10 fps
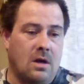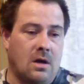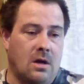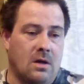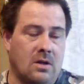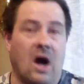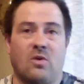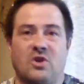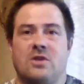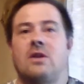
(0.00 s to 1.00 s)
not
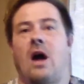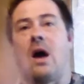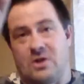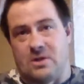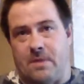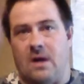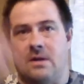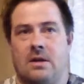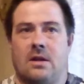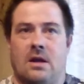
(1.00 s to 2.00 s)

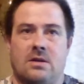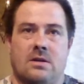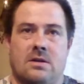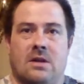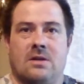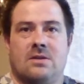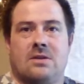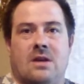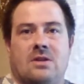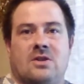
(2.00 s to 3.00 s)
responding. That's it
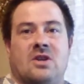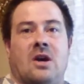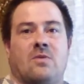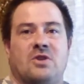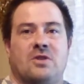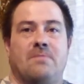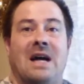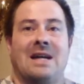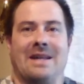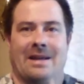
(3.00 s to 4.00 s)
says it's not
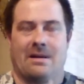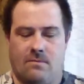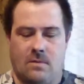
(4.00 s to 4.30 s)
responding.